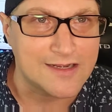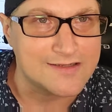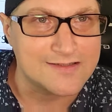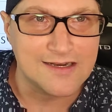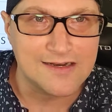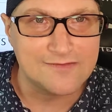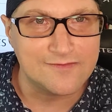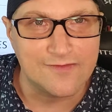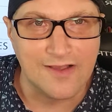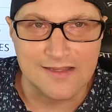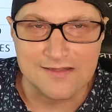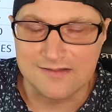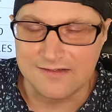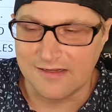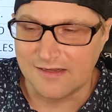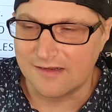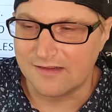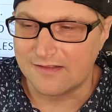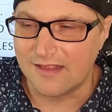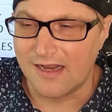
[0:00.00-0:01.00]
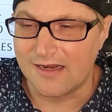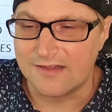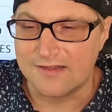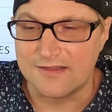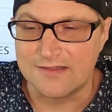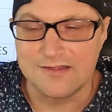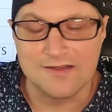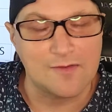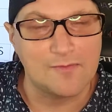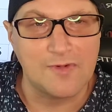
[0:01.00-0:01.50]
That is not investing. That
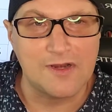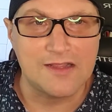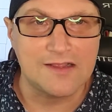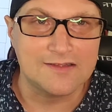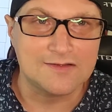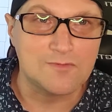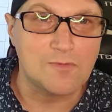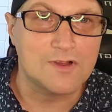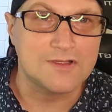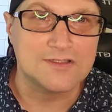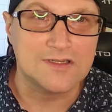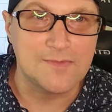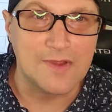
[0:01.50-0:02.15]
is somebody that wants